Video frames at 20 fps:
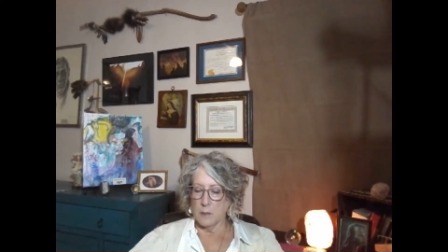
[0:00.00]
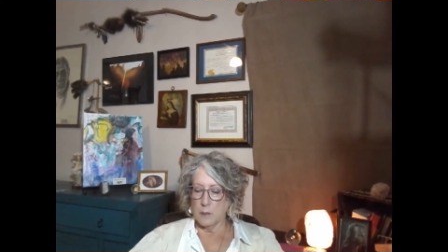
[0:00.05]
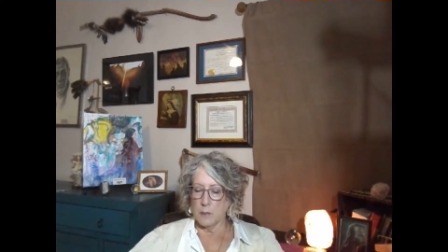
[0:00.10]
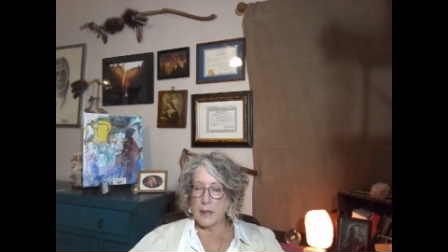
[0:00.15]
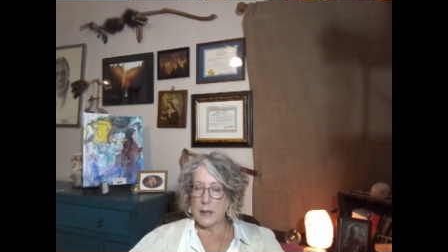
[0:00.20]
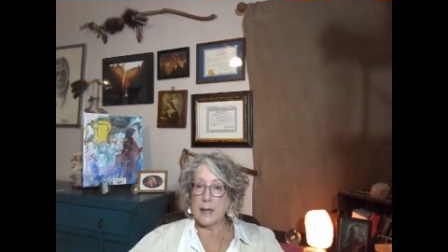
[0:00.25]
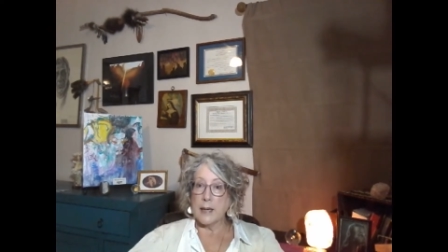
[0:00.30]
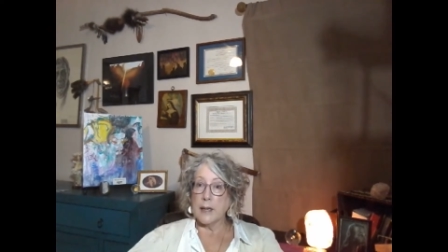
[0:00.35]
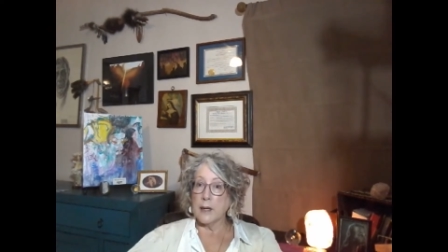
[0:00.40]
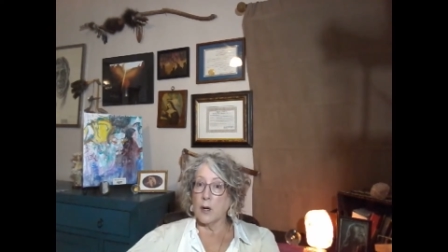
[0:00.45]

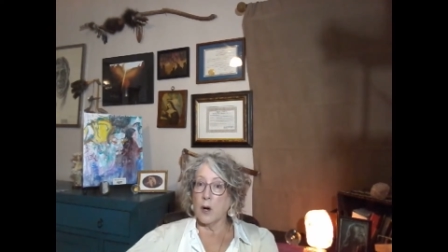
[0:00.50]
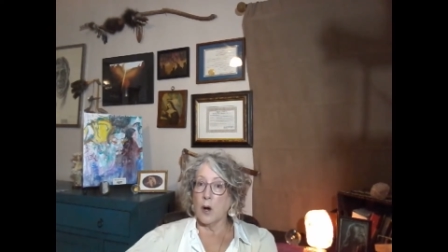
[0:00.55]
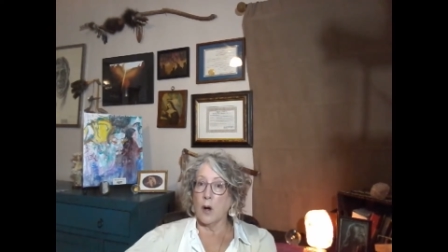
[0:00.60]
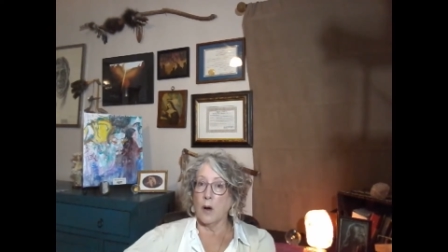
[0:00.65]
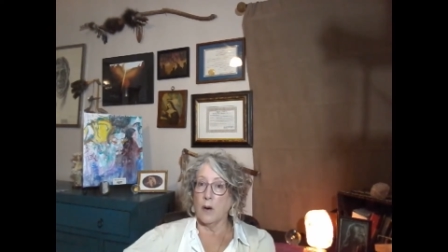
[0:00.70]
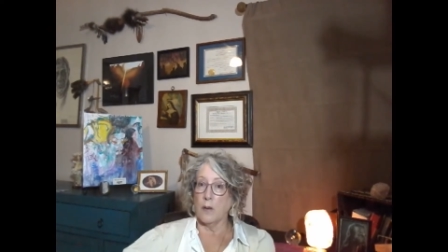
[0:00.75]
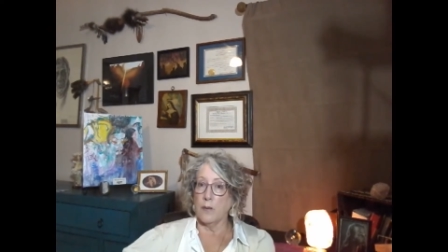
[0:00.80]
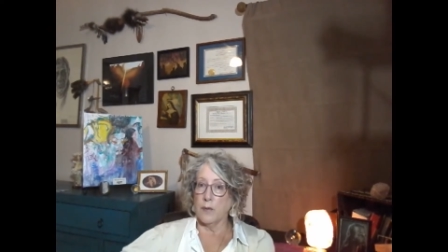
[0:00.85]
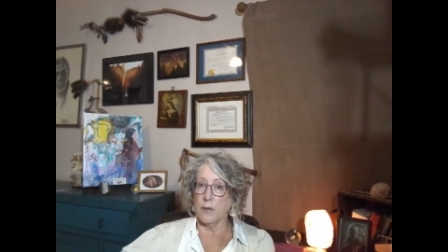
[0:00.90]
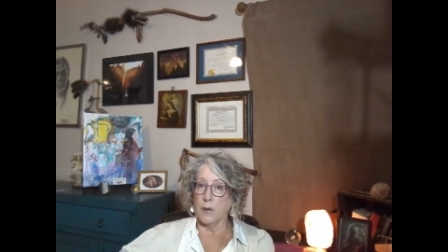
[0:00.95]
blanket
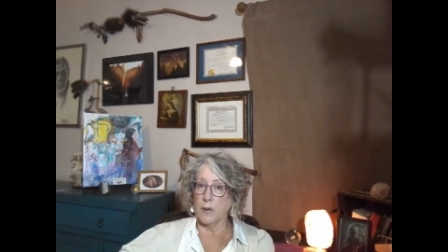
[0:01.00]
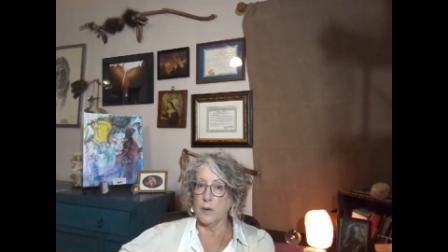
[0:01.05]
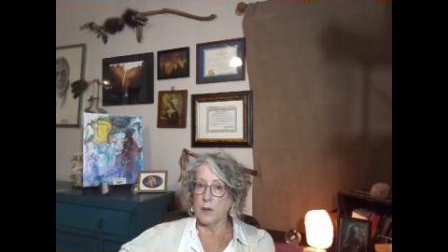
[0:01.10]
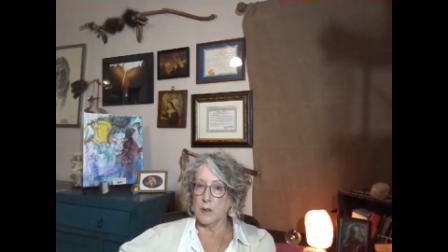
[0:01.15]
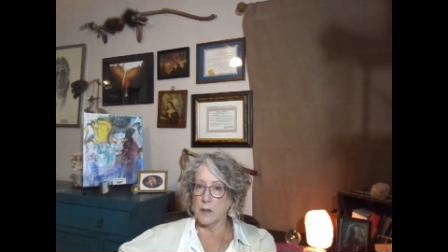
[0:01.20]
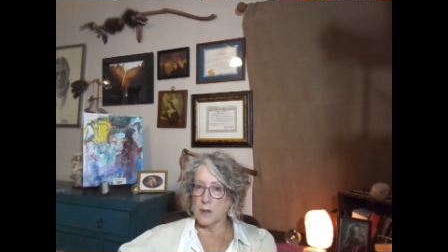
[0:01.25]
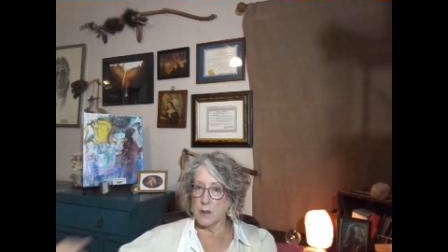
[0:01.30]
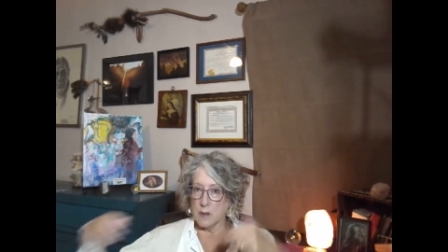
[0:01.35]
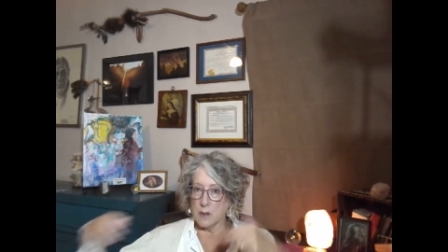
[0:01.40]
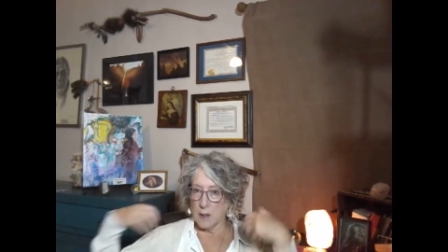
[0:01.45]
off, or
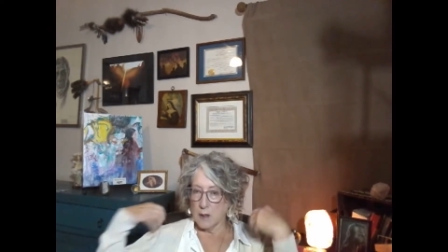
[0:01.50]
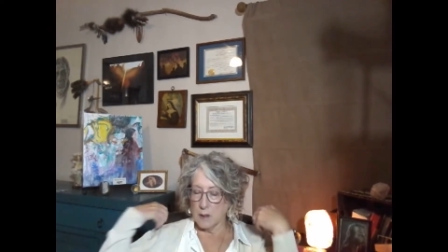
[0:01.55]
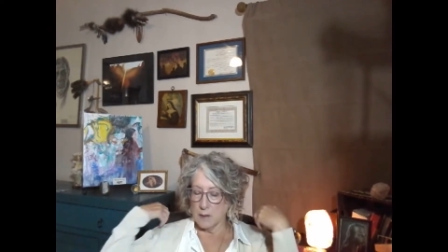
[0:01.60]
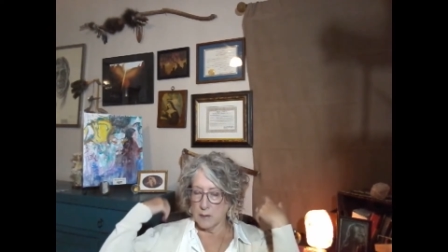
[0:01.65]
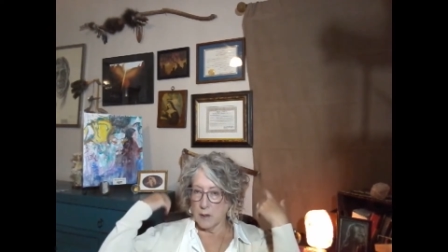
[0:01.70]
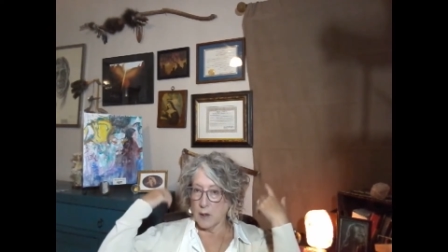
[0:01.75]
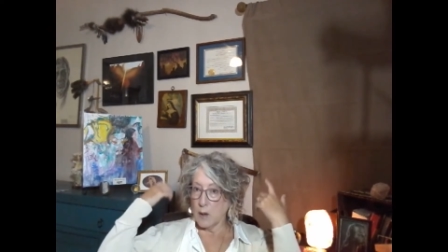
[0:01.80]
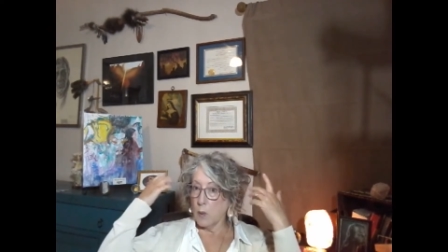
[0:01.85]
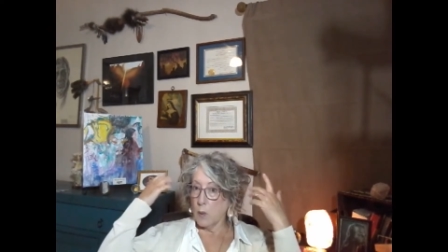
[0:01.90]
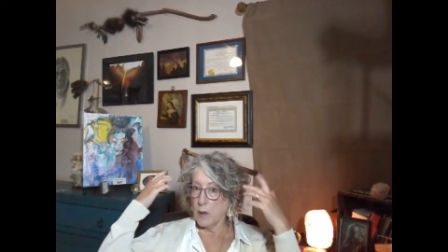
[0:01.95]
this,
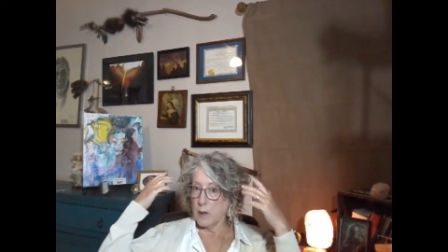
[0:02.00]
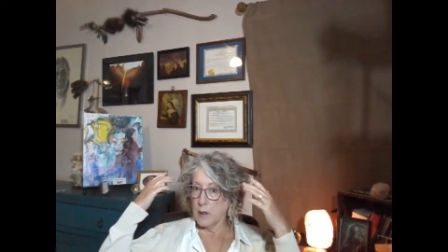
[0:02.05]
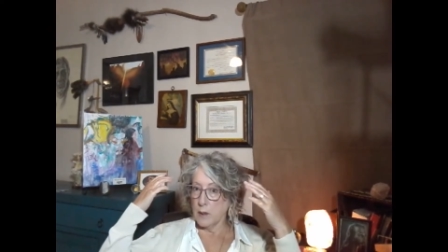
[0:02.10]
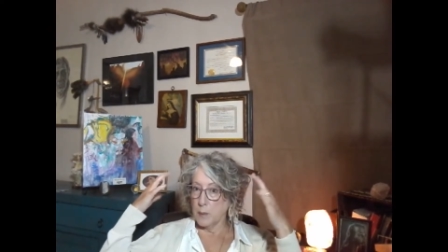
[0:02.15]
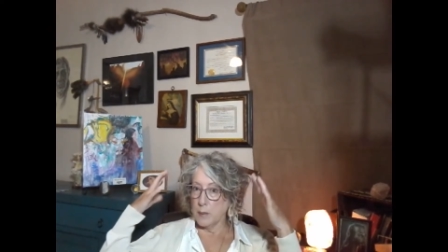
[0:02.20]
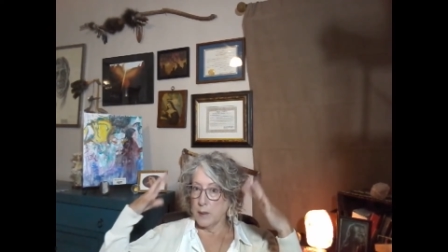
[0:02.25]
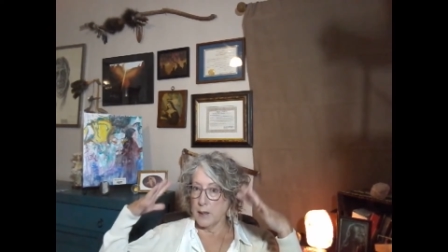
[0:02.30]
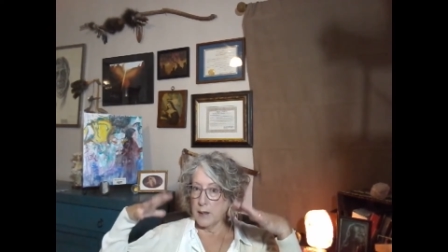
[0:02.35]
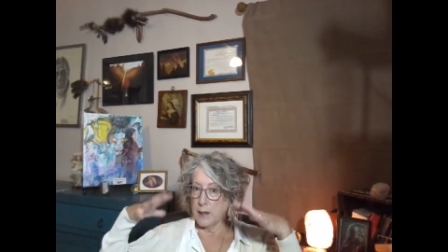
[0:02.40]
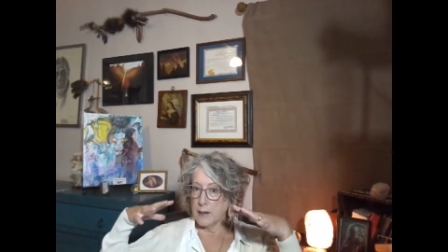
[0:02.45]
not quite a
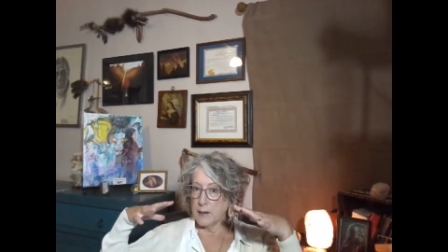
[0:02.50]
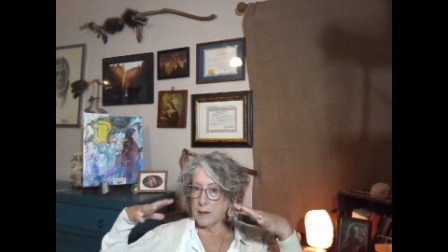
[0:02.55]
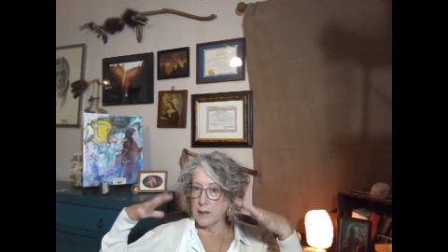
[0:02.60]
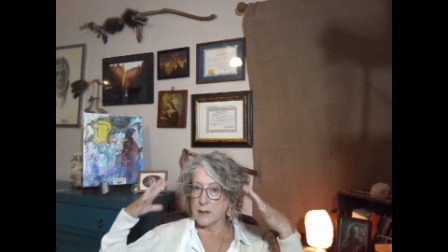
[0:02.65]
blanket,